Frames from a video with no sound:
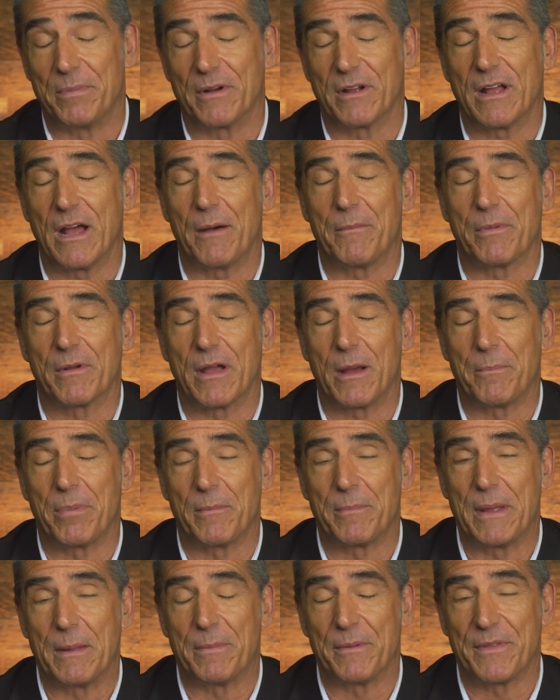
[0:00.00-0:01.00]
couple
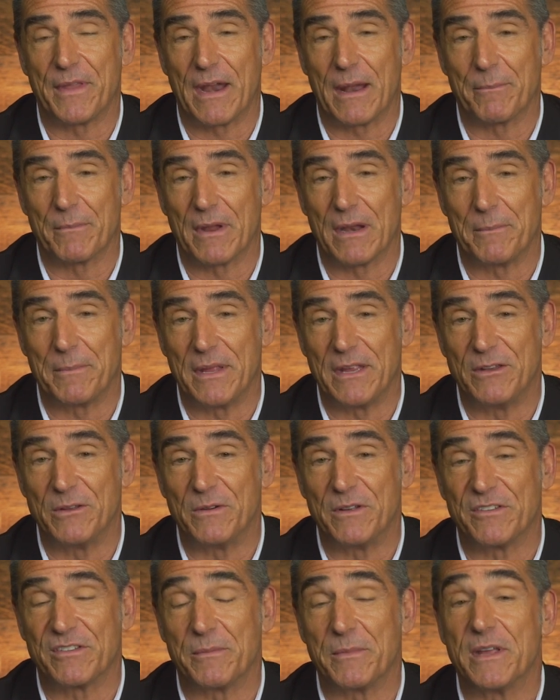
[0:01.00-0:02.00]
of people that I'm going to be
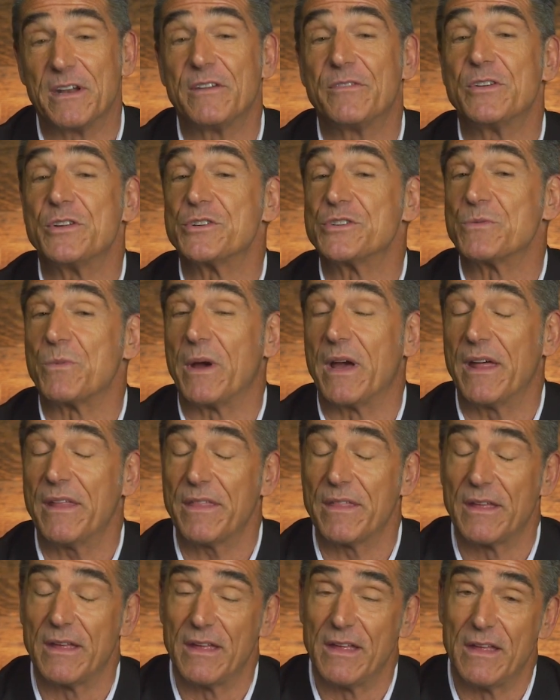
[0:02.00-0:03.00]
doing some interviews
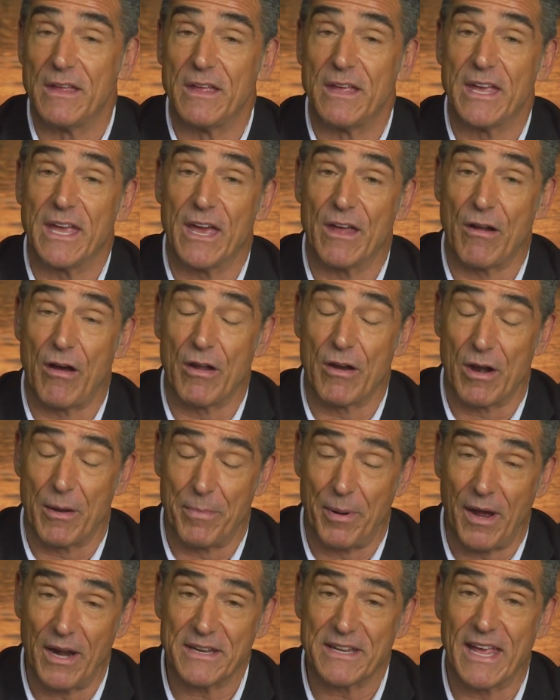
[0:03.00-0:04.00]
with on our
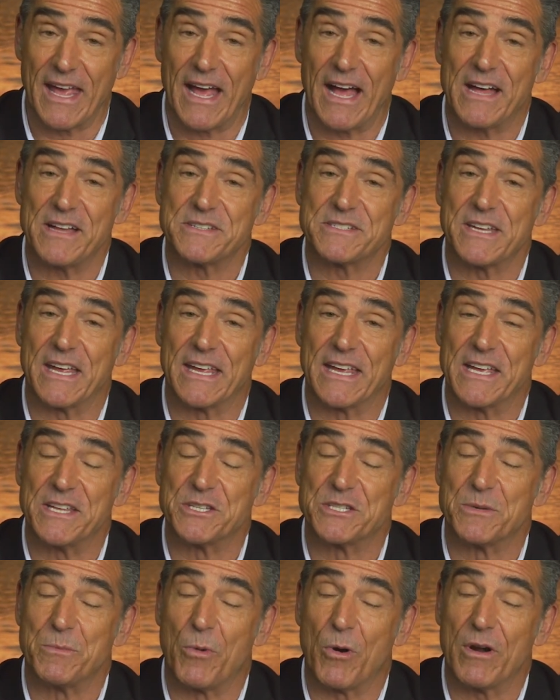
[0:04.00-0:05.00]
podcast, and
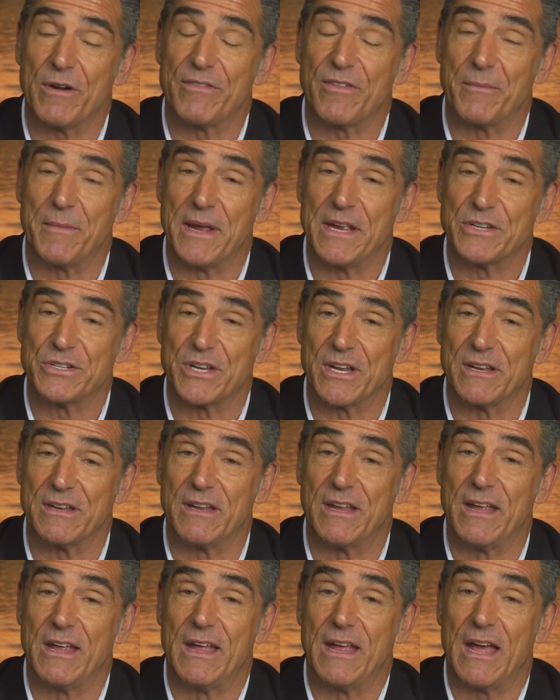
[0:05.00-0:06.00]
getting some more information
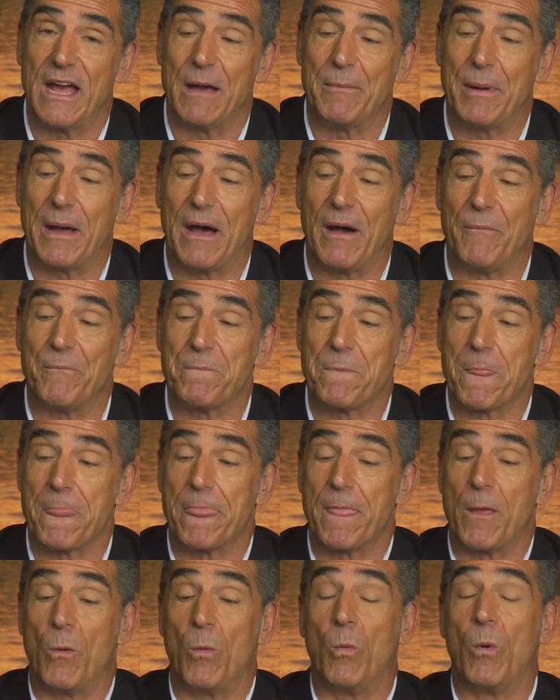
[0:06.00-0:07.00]
about
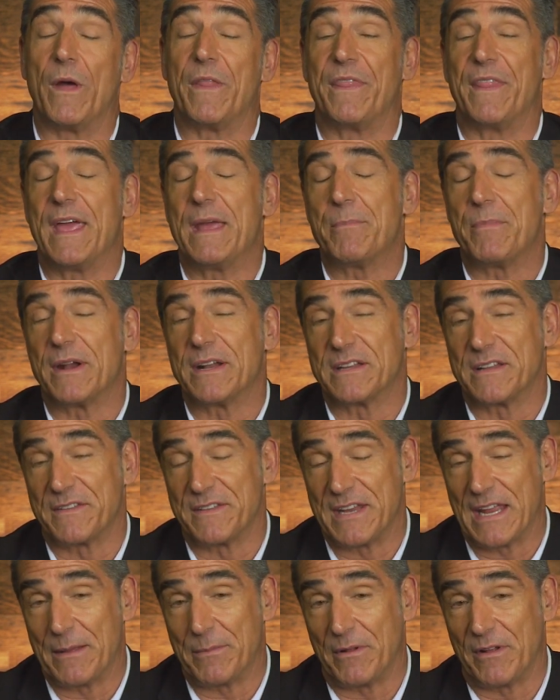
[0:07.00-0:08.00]
what they bring to the
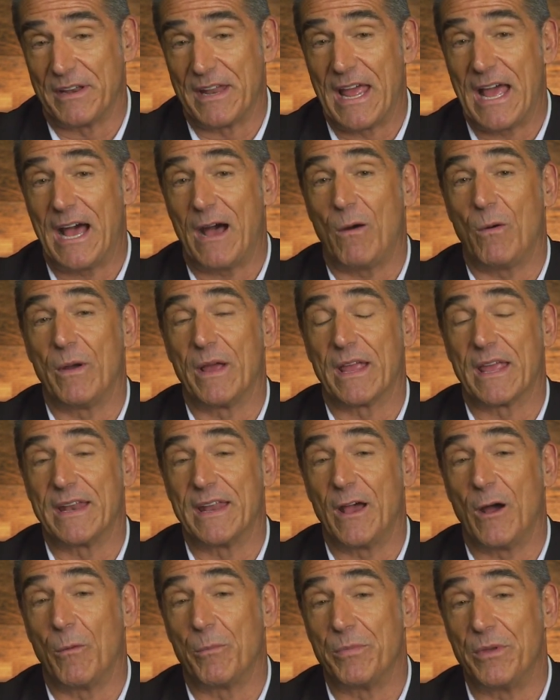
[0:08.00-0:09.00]
table and how it can
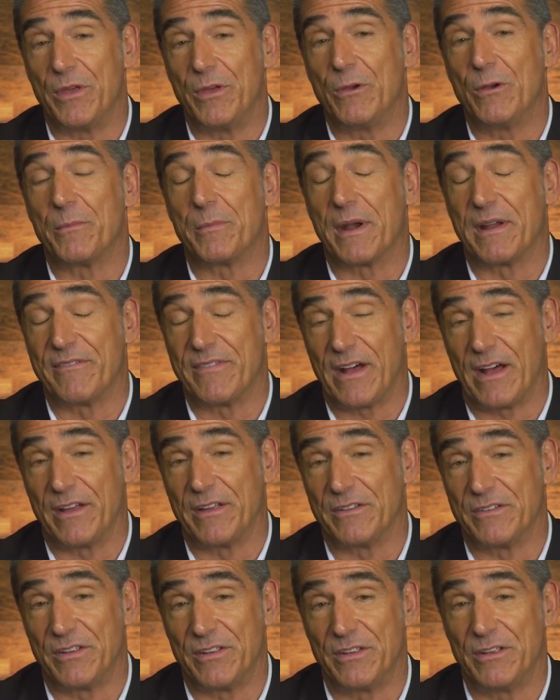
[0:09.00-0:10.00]
help you and bring
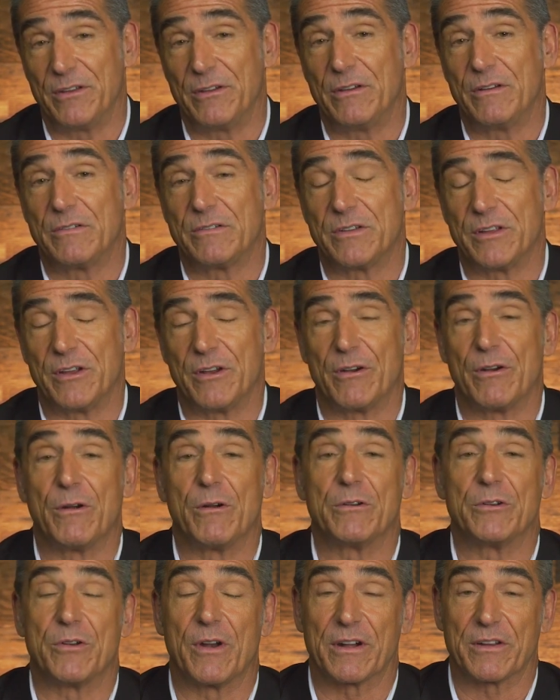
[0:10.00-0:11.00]
value to you, to your
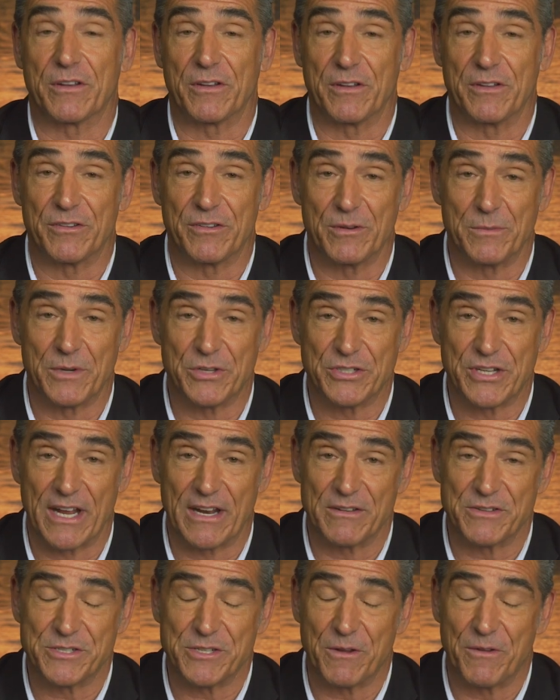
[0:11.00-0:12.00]
own direct-to-consumer
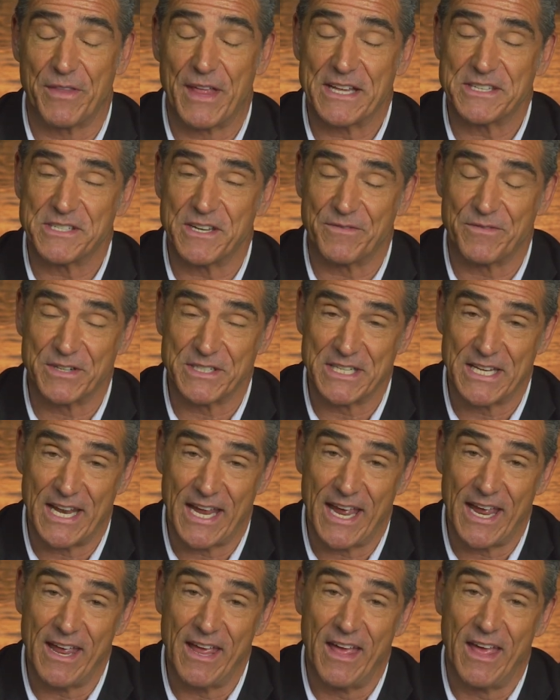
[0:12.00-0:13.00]
channel. So that's it for
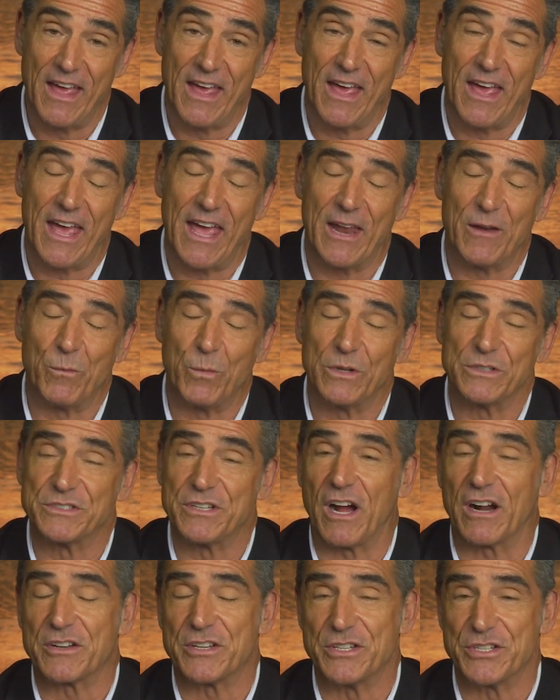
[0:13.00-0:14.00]
today, and we'll
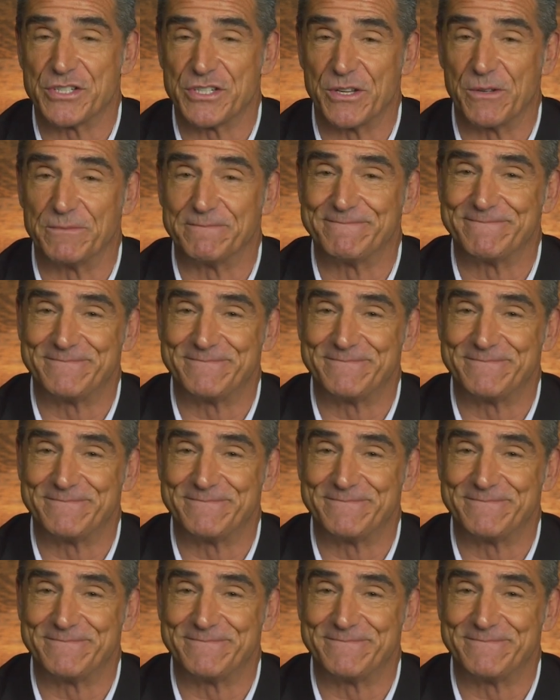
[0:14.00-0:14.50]
talk to you soon.